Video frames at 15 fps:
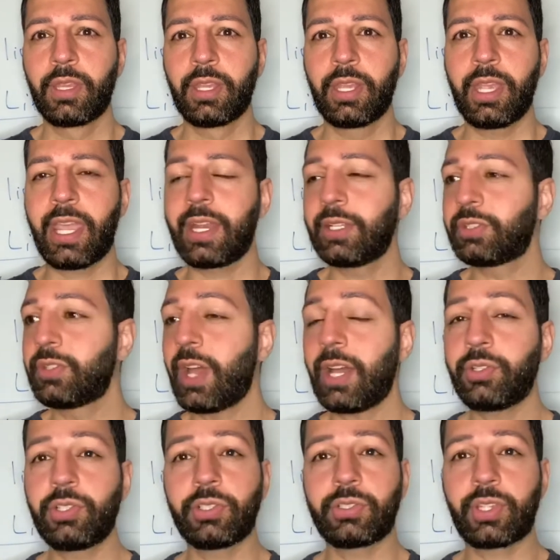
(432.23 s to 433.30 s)
And it's not
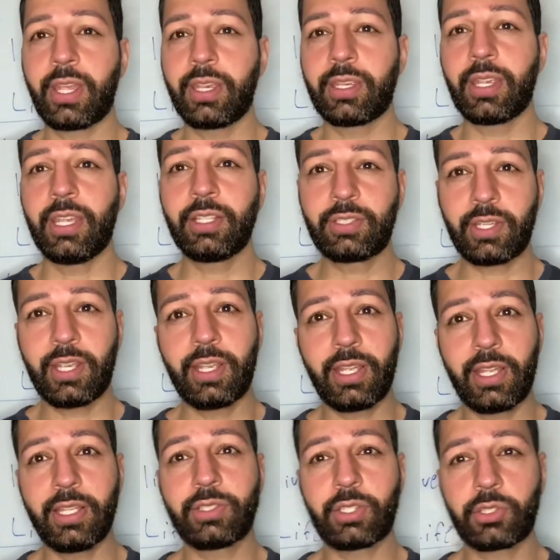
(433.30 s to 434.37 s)
just like,
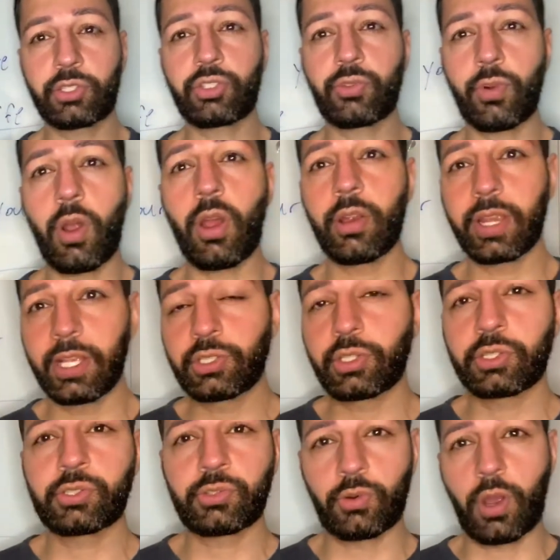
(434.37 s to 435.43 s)
it's a
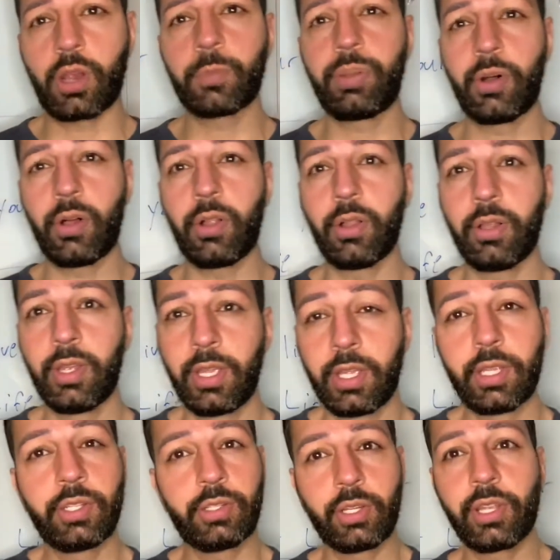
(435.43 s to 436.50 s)
strong pull.
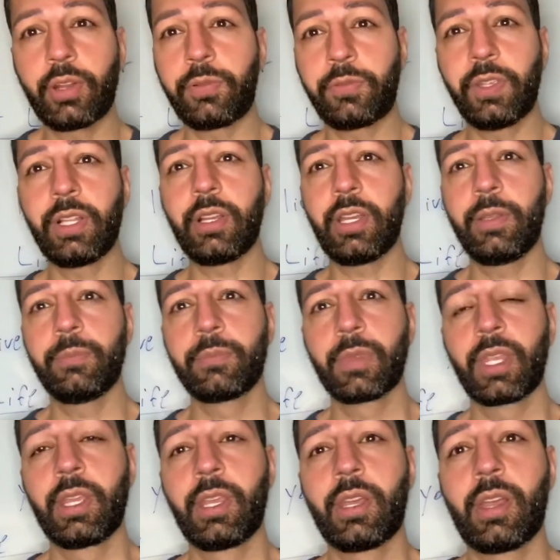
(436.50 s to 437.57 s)
You're gonna feel it.
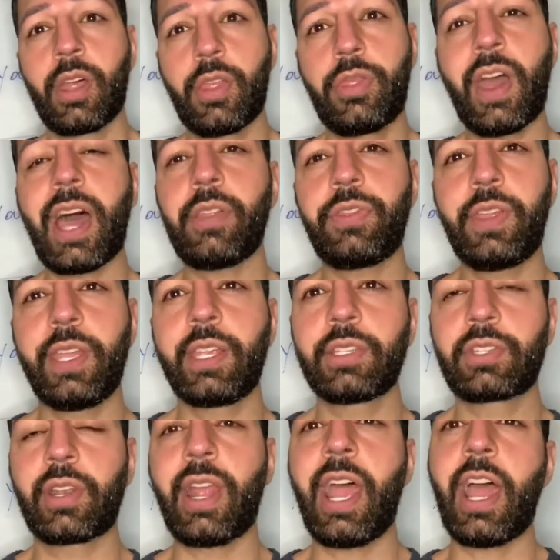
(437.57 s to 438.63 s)
That thing is
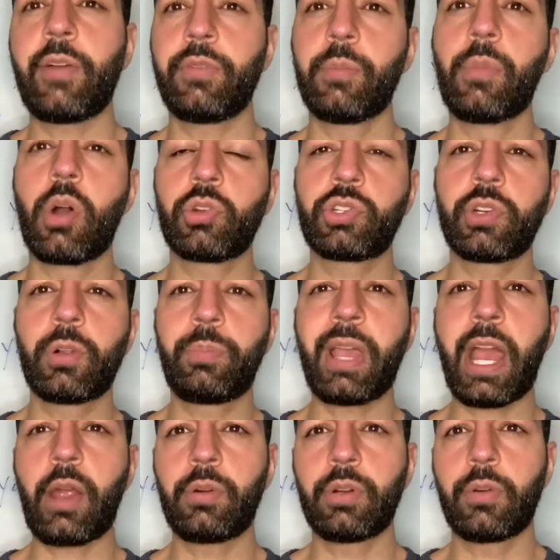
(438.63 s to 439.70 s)
gonna have emotional
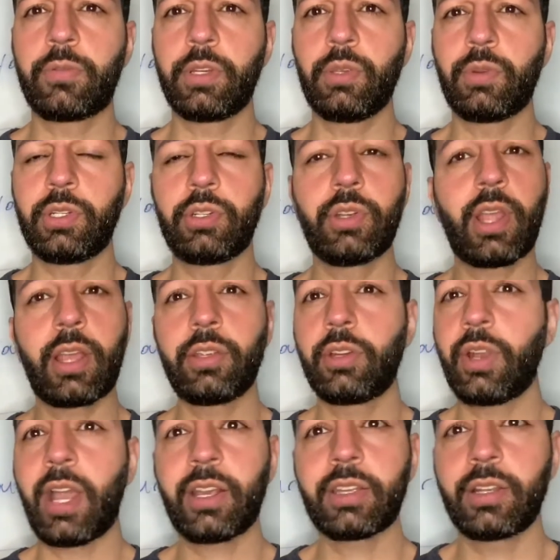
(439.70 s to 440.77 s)
power over you, and you're
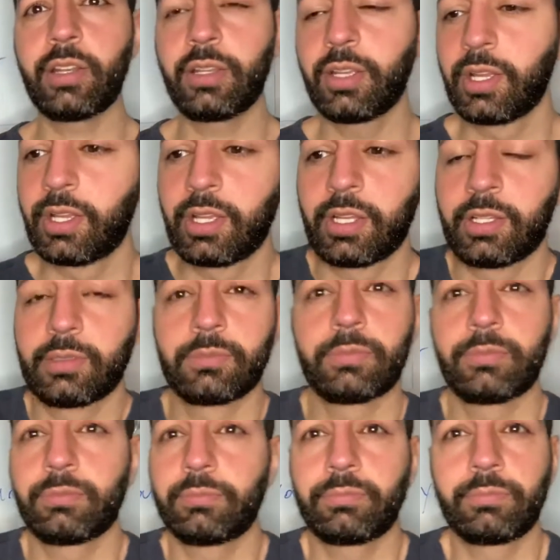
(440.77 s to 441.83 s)
not gonna
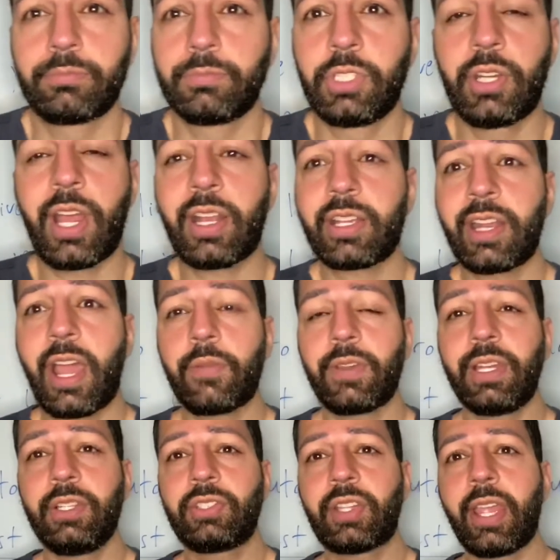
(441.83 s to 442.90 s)
have
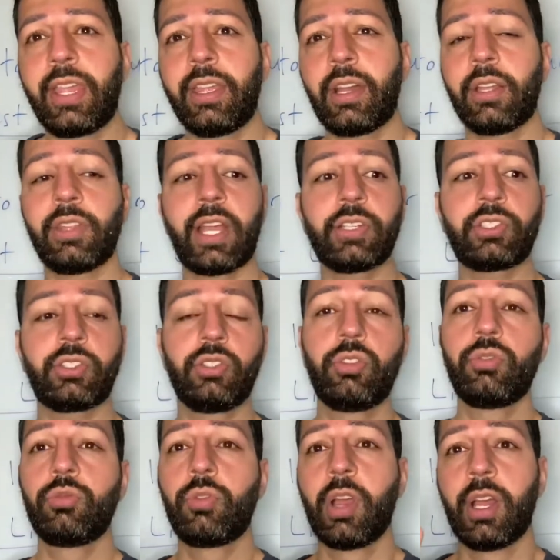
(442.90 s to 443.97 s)
any say unless you